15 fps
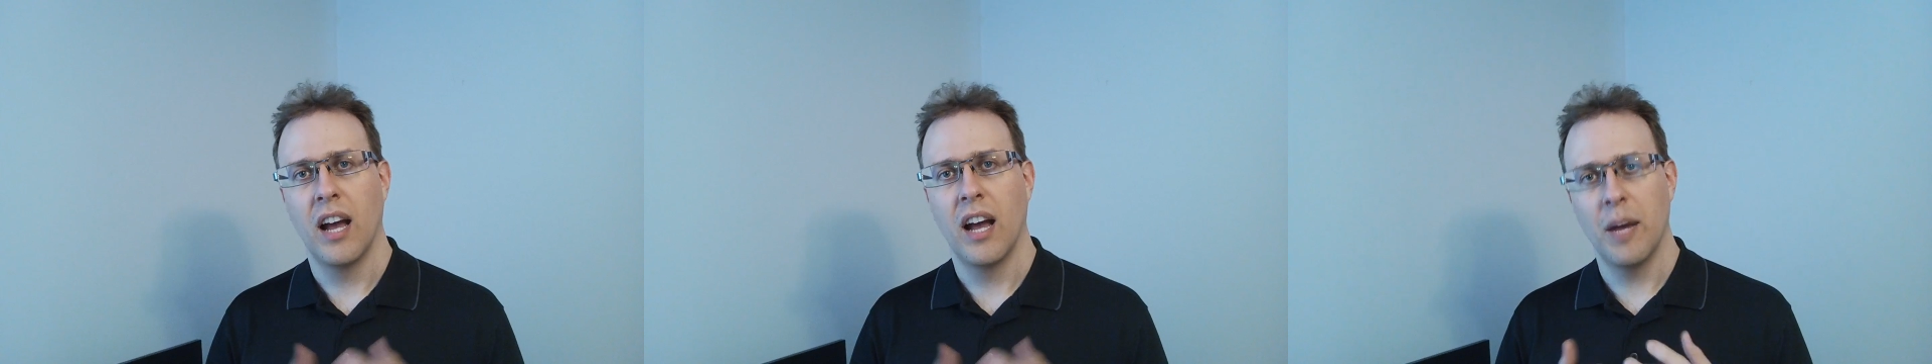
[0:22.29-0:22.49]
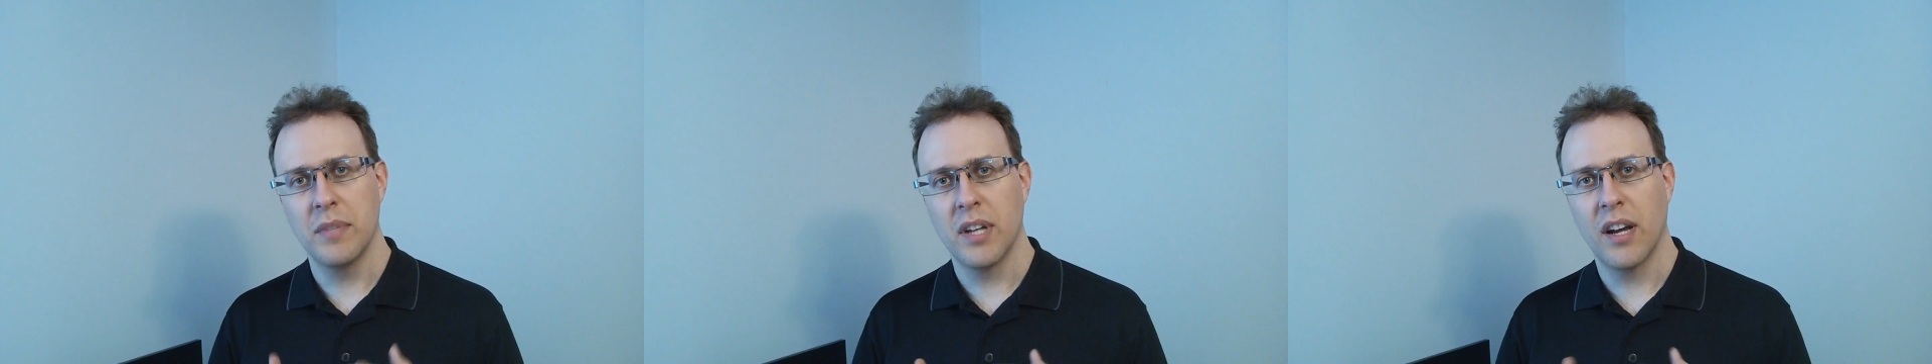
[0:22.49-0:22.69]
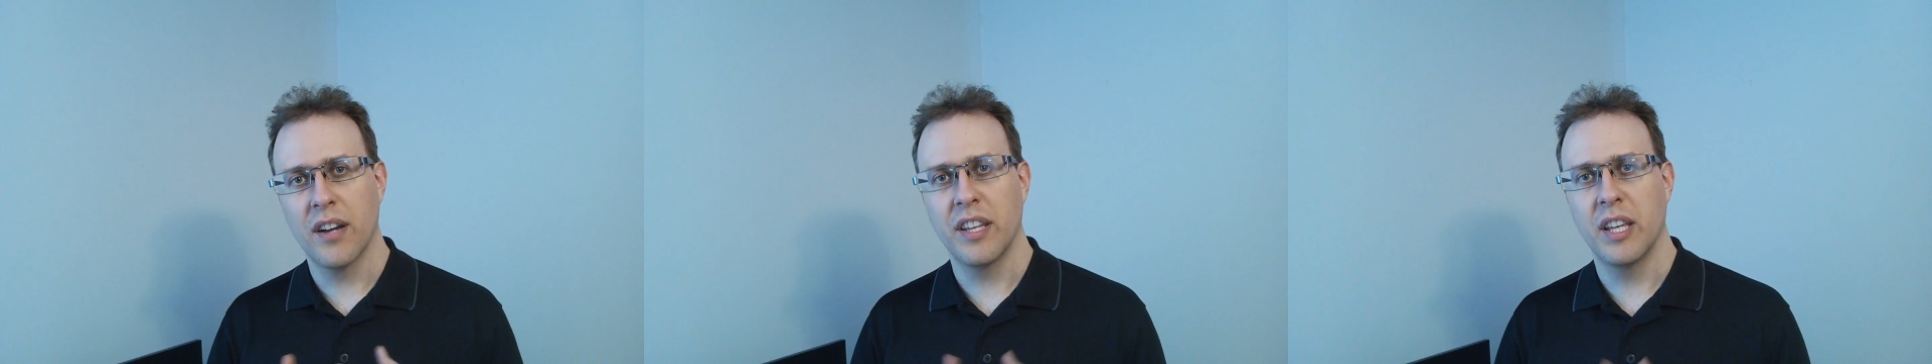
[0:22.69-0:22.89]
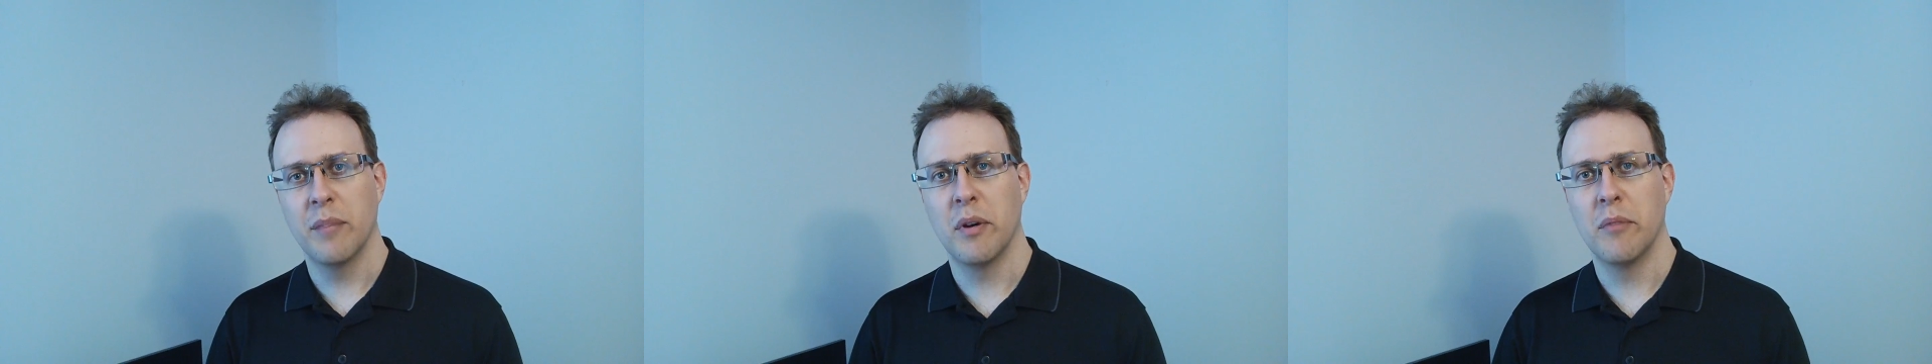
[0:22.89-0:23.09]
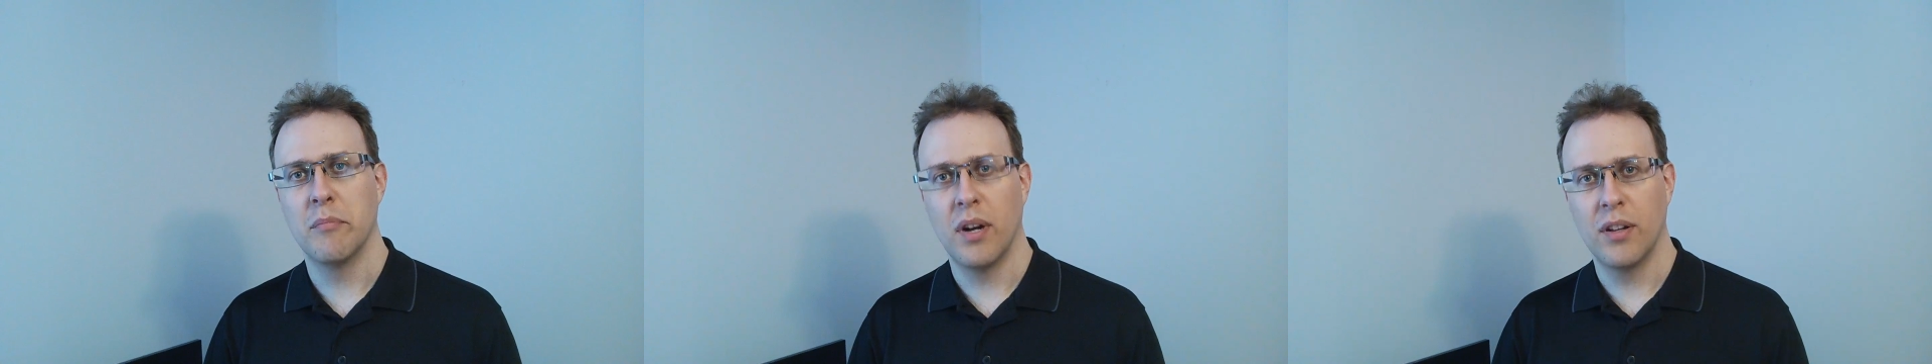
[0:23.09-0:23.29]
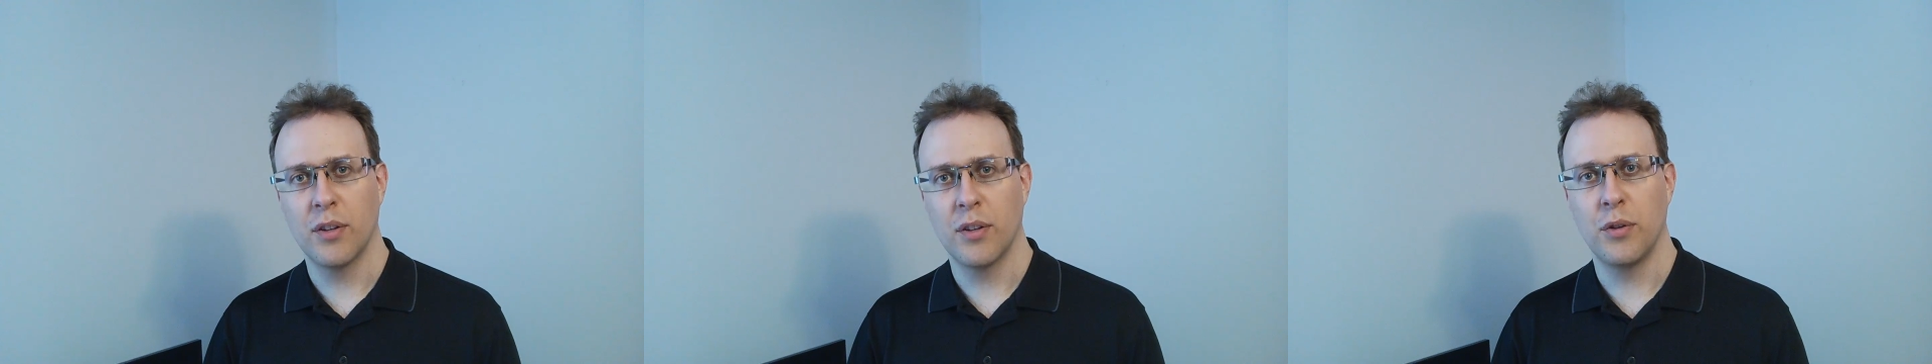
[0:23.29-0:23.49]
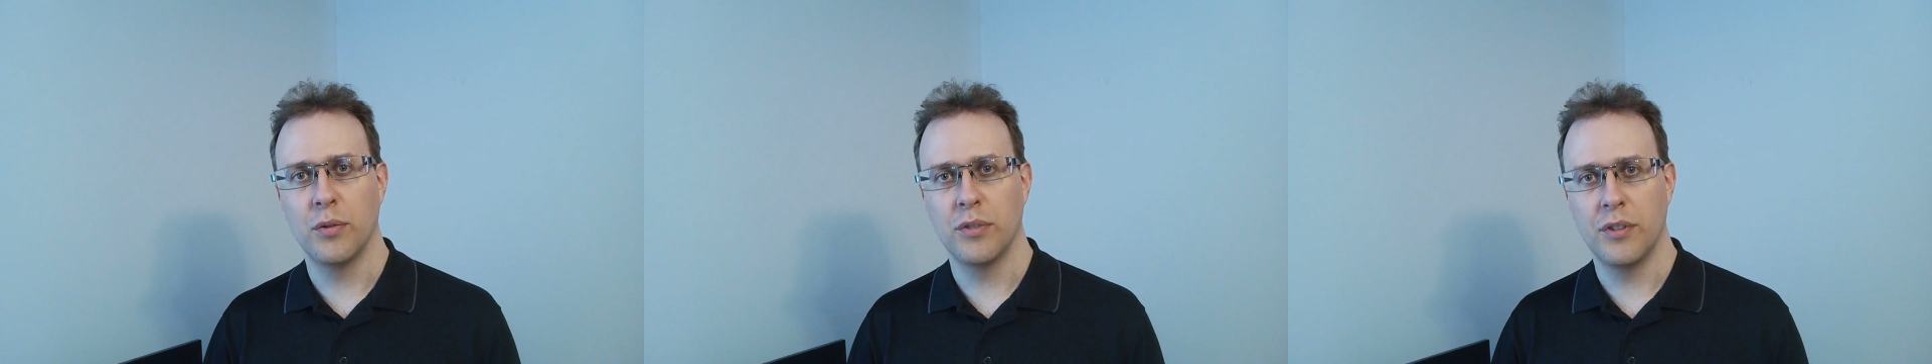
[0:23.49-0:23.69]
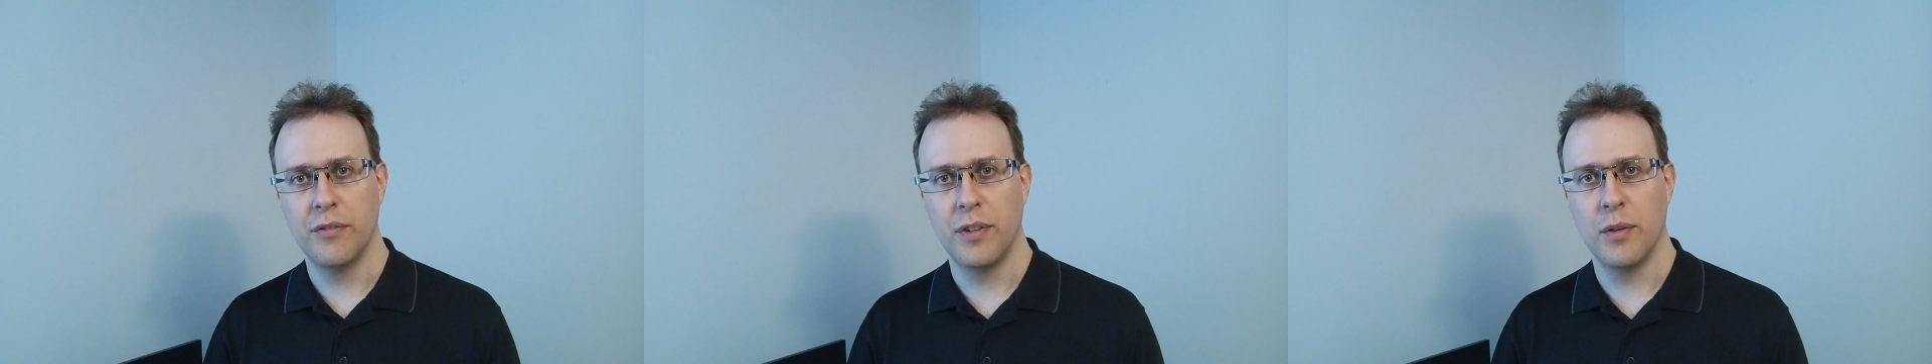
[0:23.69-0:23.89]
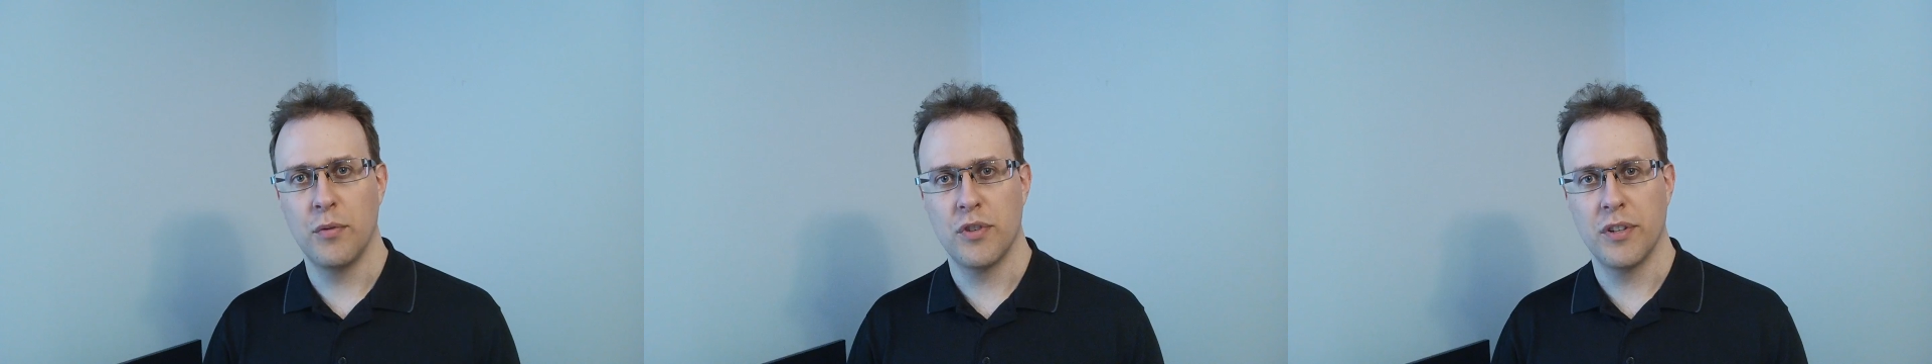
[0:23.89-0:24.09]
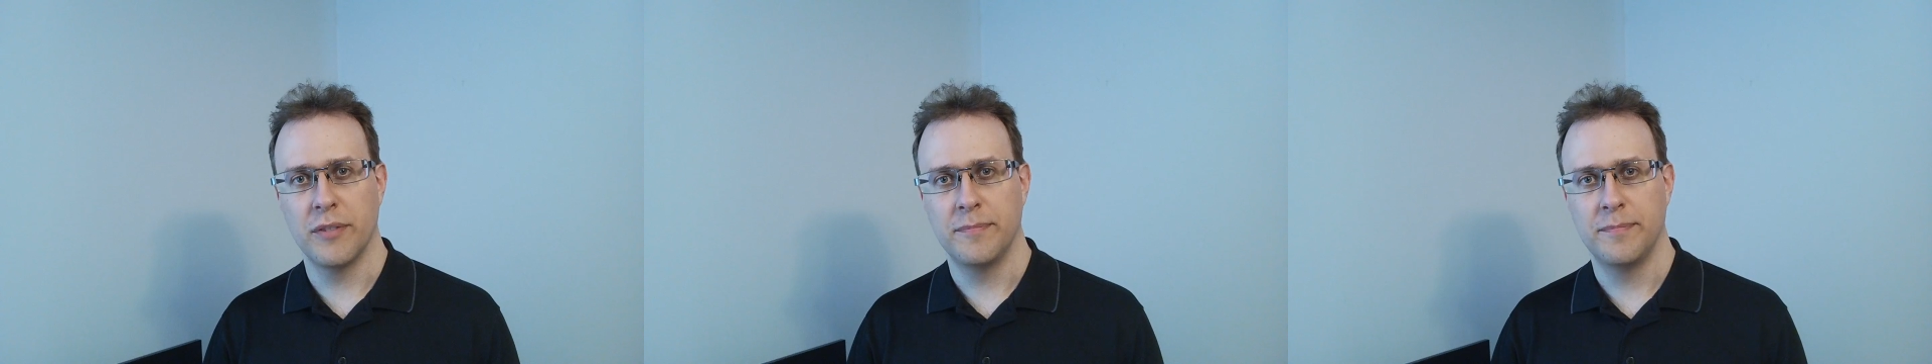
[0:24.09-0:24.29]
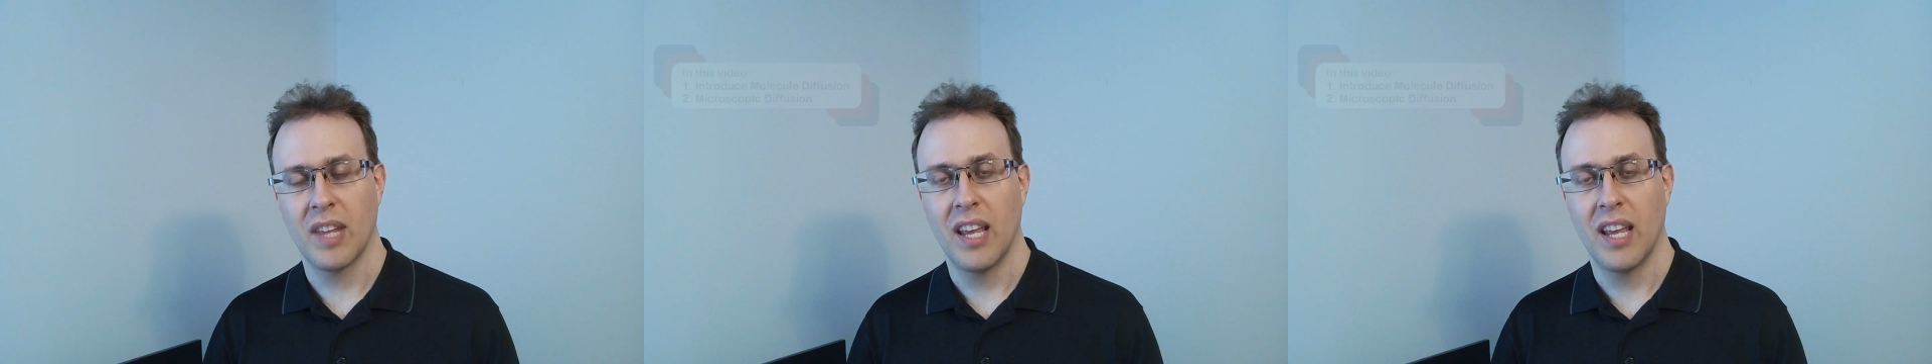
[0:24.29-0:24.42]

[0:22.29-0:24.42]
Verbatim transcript: I'm talking about molecule diffusion.